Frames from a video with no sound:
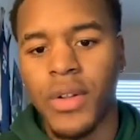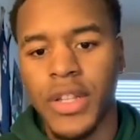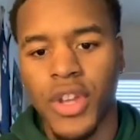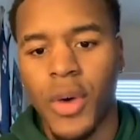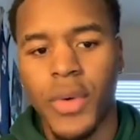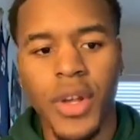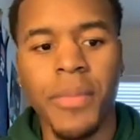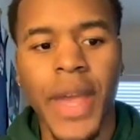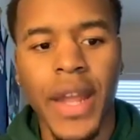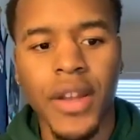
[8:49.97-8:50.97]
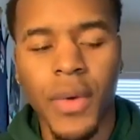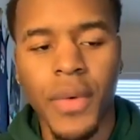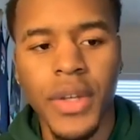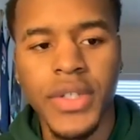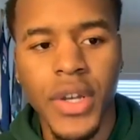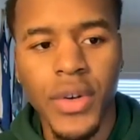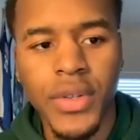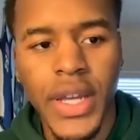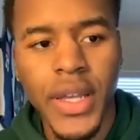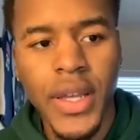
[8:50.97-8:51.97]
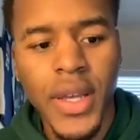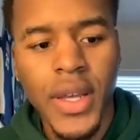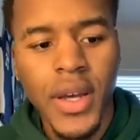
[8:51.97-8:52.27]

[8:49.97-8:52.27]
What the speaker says: Like, do y'all want to go man? Do y'all want to go zone? Like,